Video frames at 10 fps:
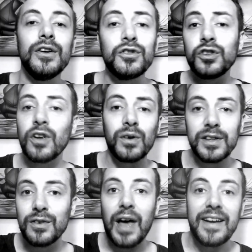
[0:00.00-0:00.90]
You should totally
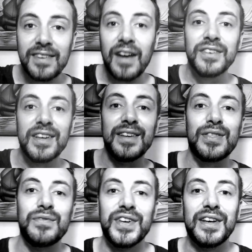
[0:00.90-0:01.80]
do that. It's underneath
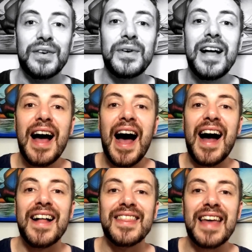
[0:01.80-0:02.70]
the video,
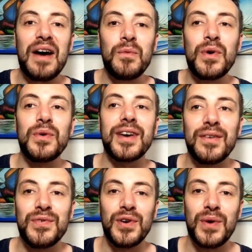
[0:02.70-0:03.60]
and that will
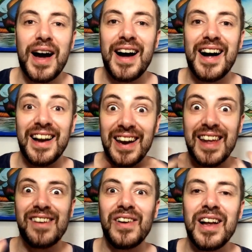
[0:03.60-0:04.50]
give you a
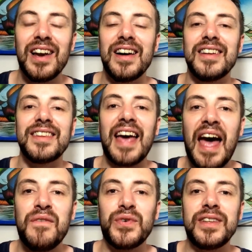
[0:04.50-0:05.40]
little alert
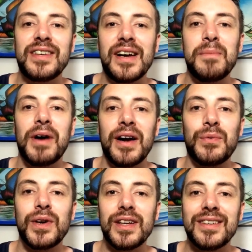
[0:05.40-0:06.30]
every time I
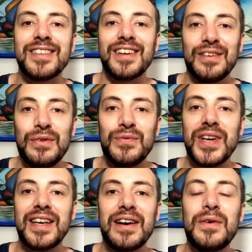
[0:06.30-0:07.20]
release a new
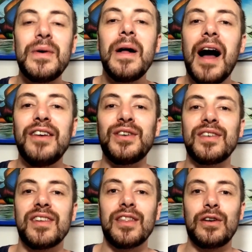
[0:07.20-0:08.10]
video, and you
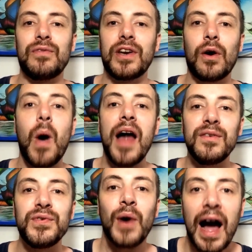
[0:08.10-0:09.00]
can see the new video. And
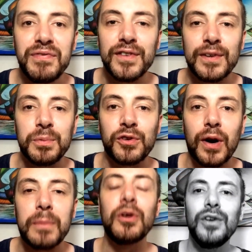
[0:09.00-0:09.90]
if you haven't
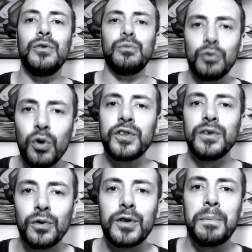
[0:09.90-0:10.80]
subscribed, you naughty,
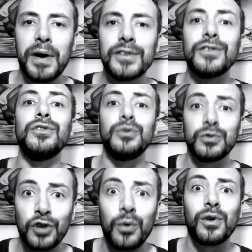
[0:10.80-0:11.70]
naughty person, you
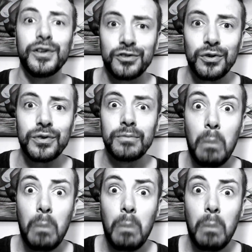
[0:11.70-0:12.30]
totally should.